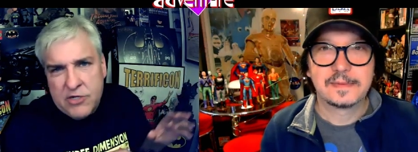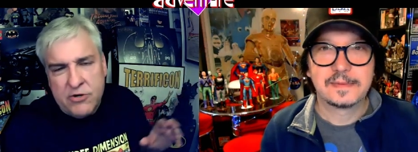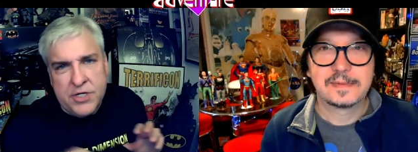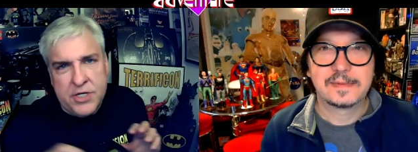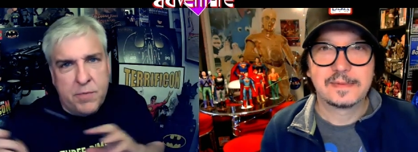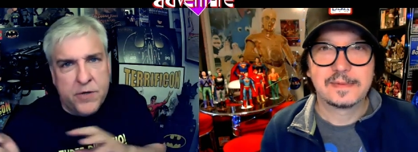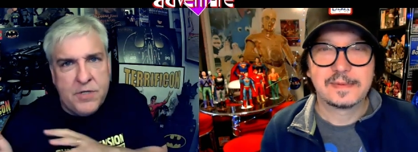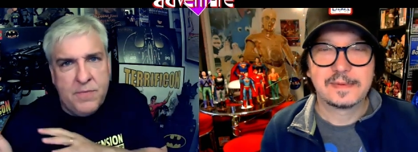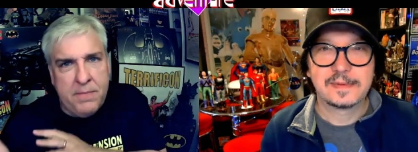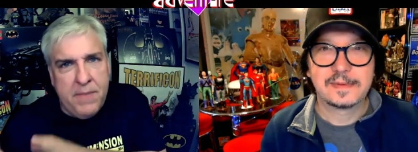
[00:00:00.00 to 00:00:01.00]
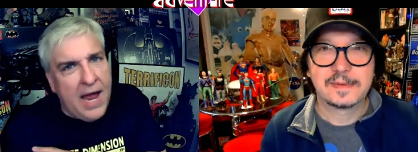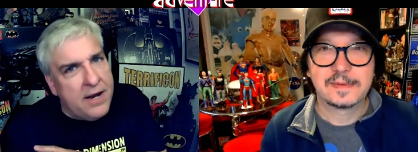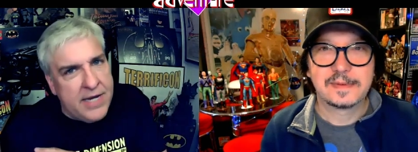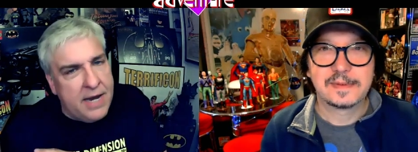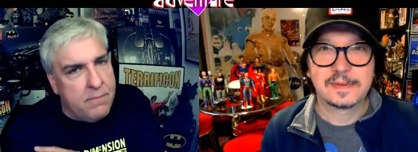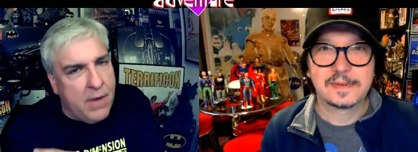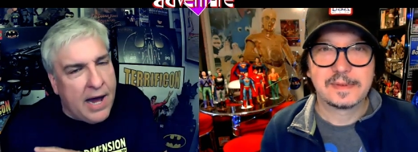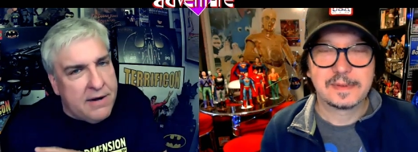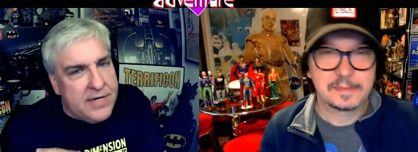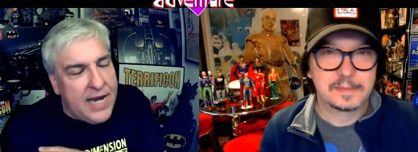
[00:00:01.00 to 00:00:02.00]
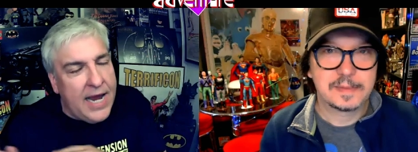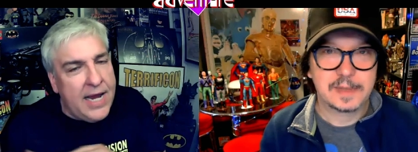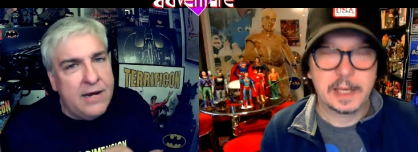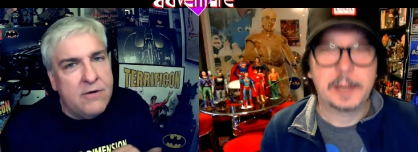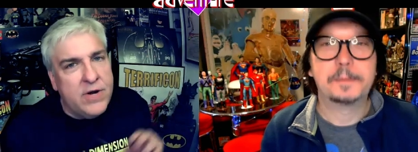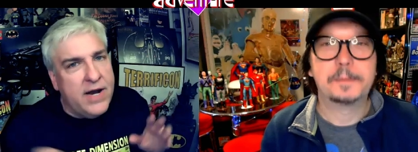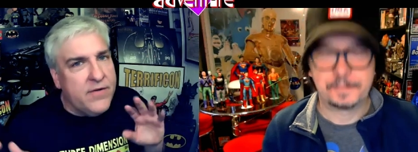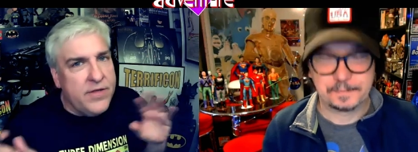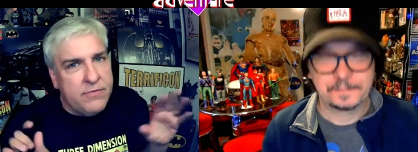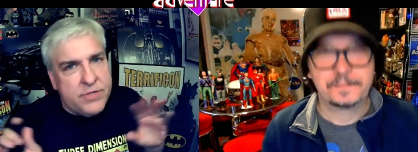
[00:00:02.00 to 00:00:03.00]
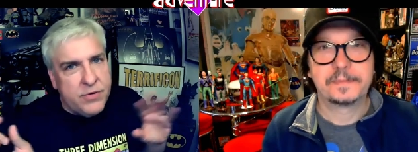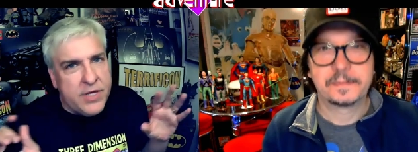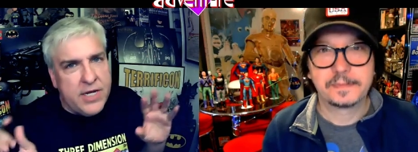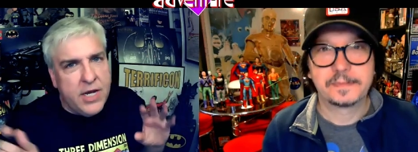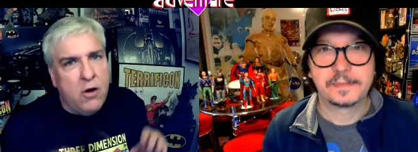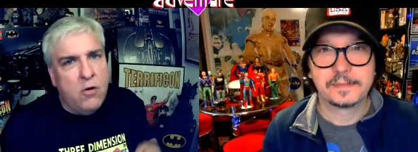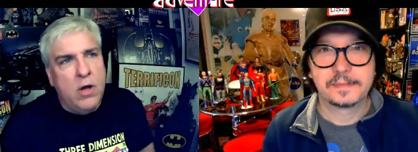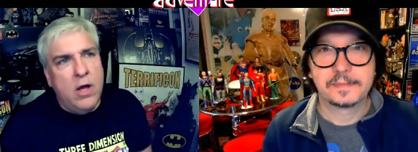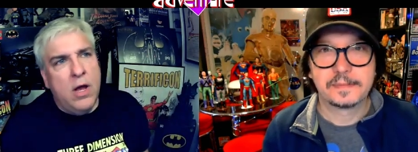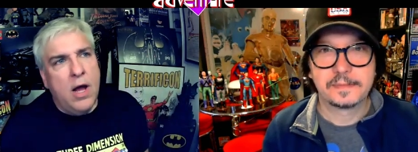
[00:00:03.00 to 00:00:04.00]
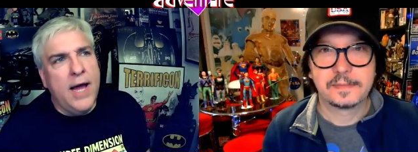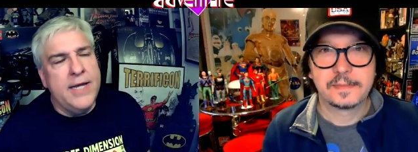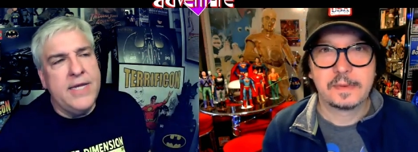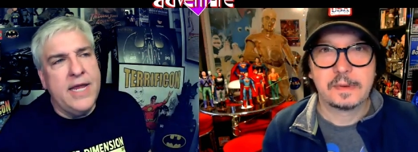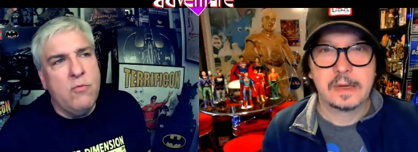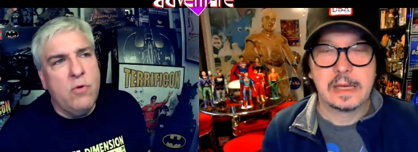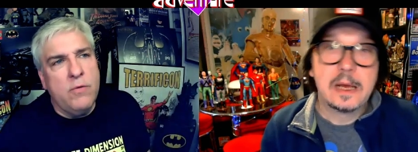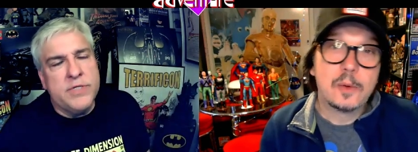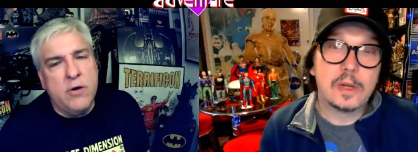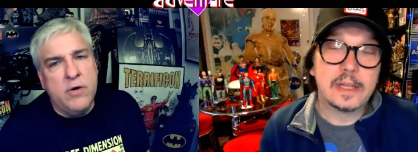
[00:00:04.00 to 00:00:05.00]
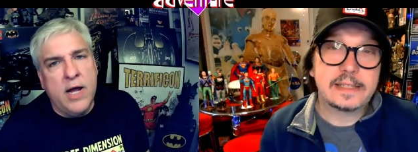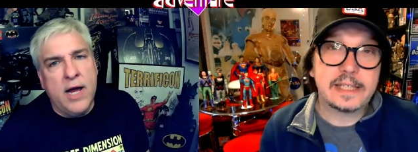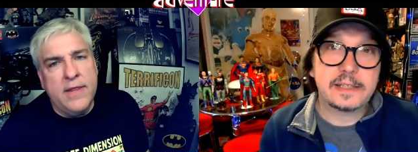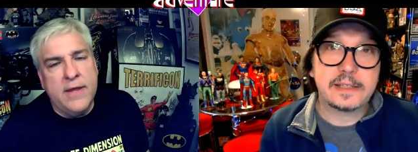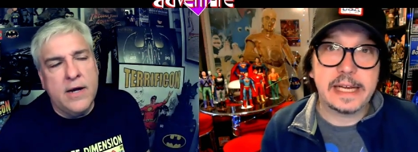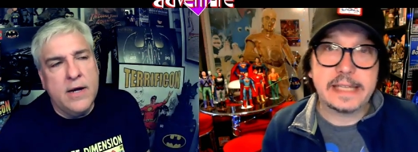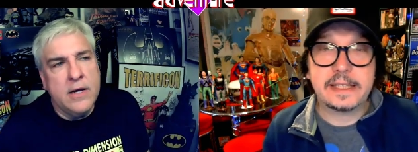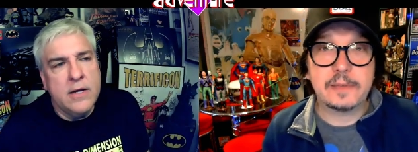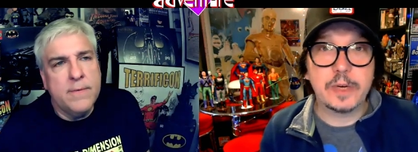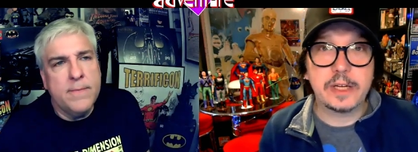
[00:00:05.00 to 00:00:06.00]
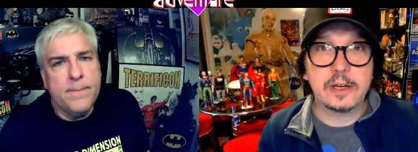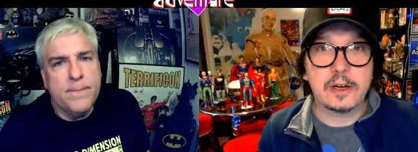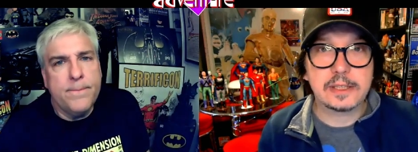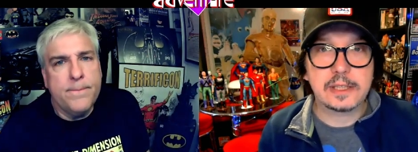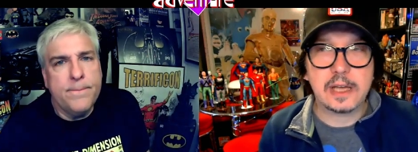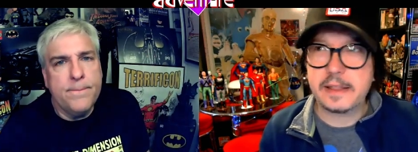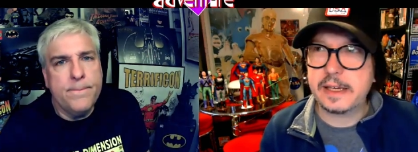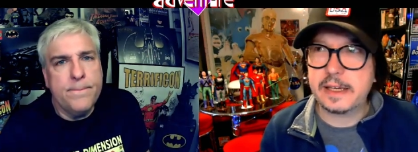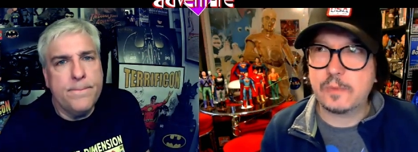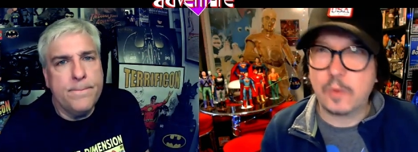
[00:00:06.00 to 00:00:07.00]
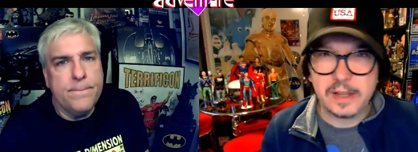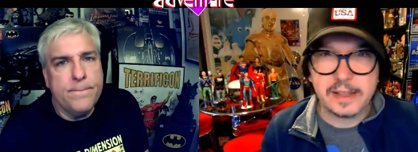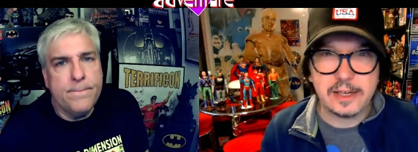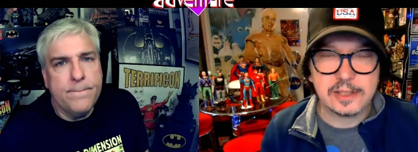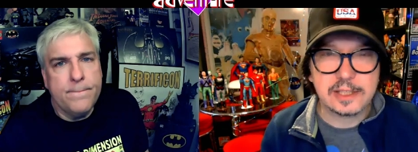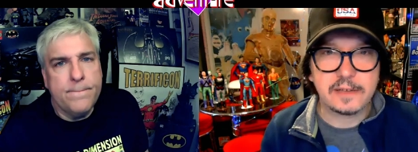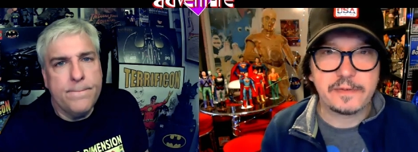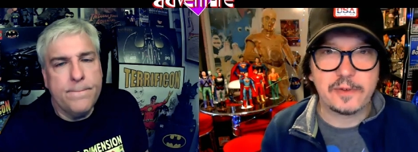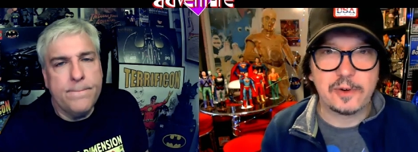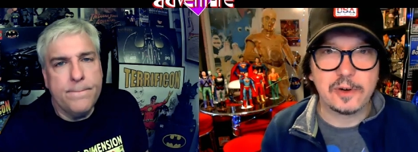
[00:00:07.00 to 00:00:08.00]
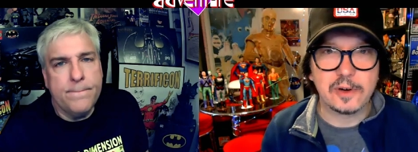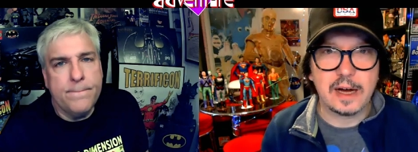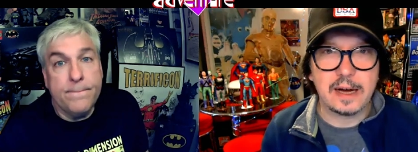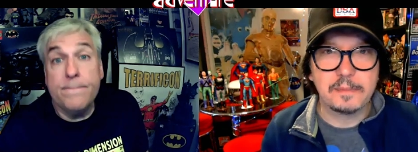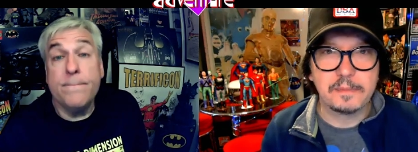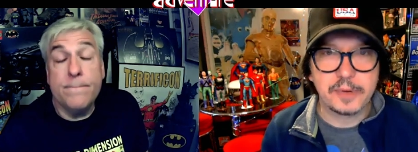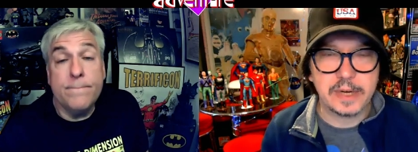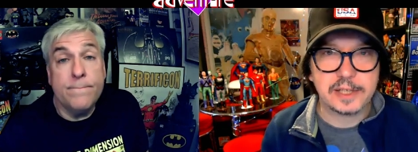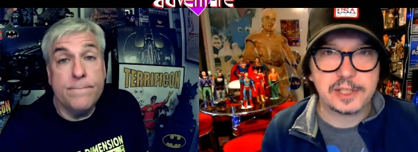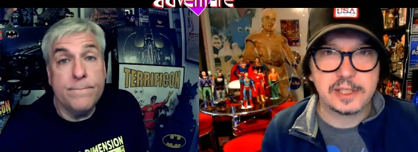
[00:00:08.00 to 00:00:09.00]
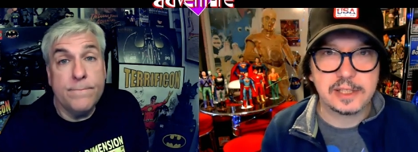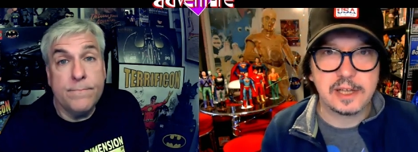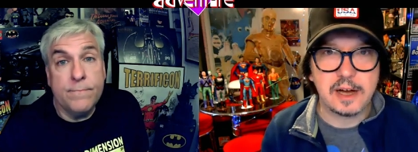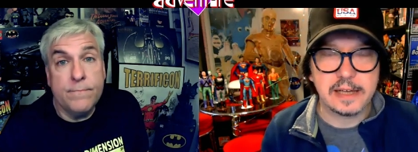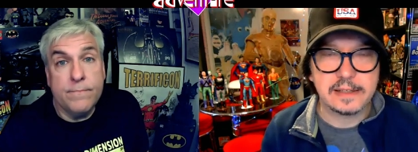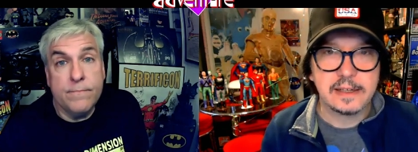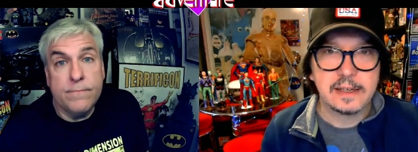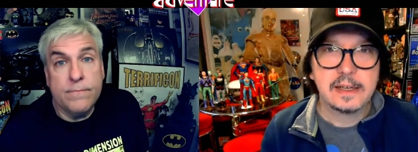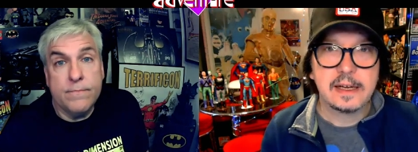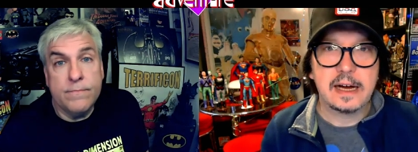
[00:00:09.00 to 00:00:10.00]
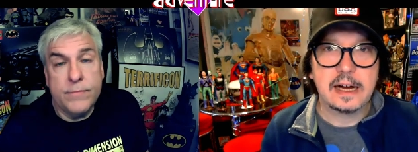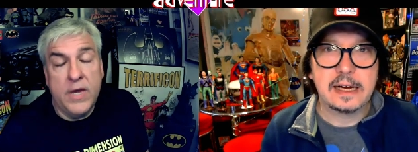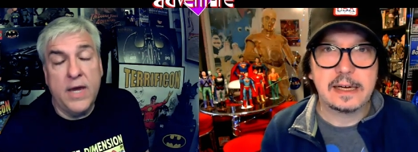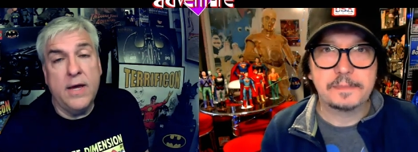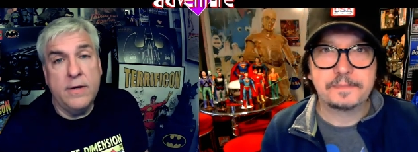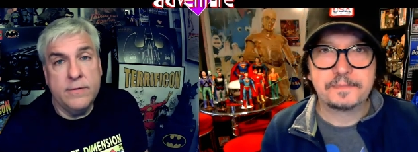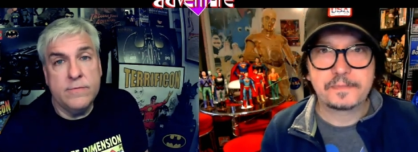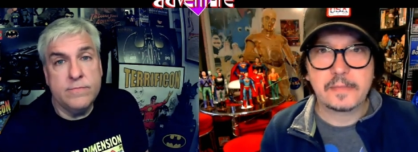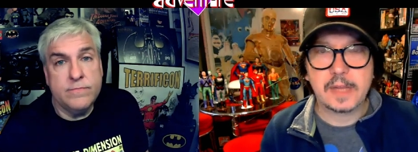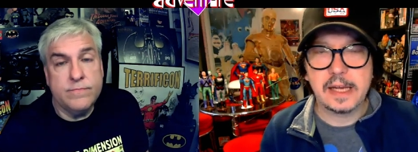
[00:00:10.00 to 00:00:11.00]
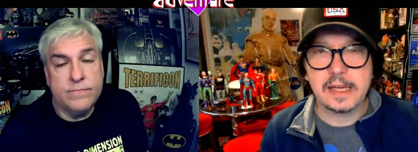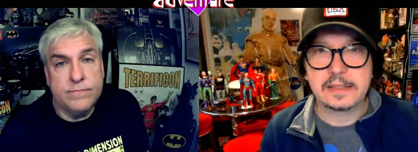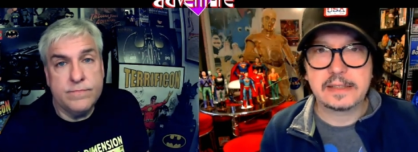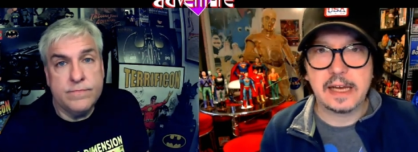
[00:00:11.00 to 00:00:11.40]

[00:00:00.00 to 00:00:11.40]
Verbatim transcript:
Speaker 1: or is it supposed to be ma- modern day or yeah. whatever? There was really no idea what was going on. Well, it on did. There.
Speaker 2: It did win an Oscar. I think it won the Oscar for um, production design um, yeah. It uh,